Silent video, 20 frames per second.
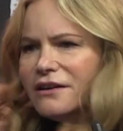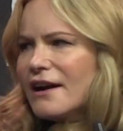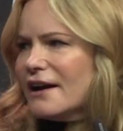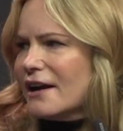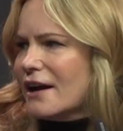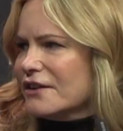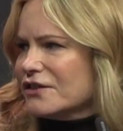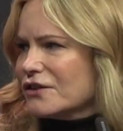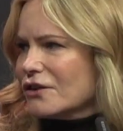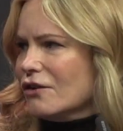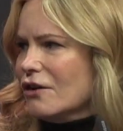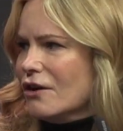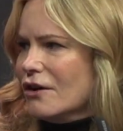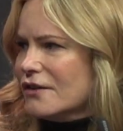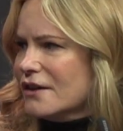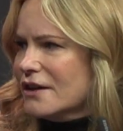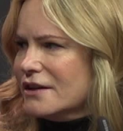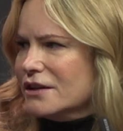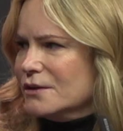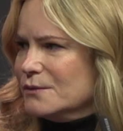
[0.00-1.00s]
I got the call
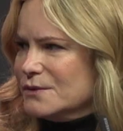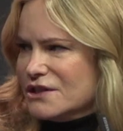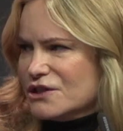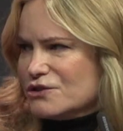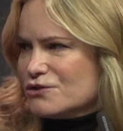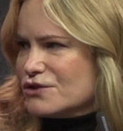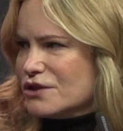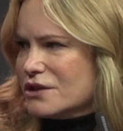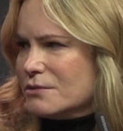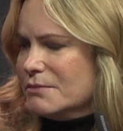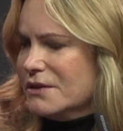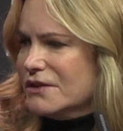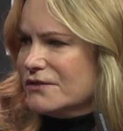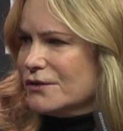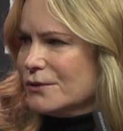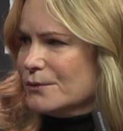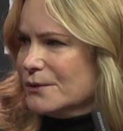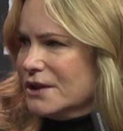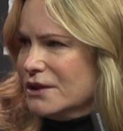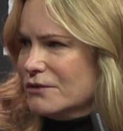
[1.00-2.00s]
that he was interested in me
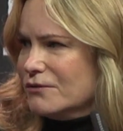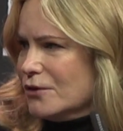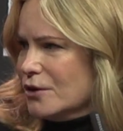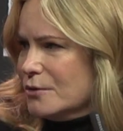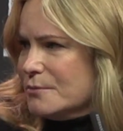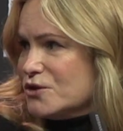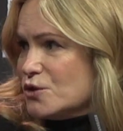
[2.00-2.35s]
for reading for him.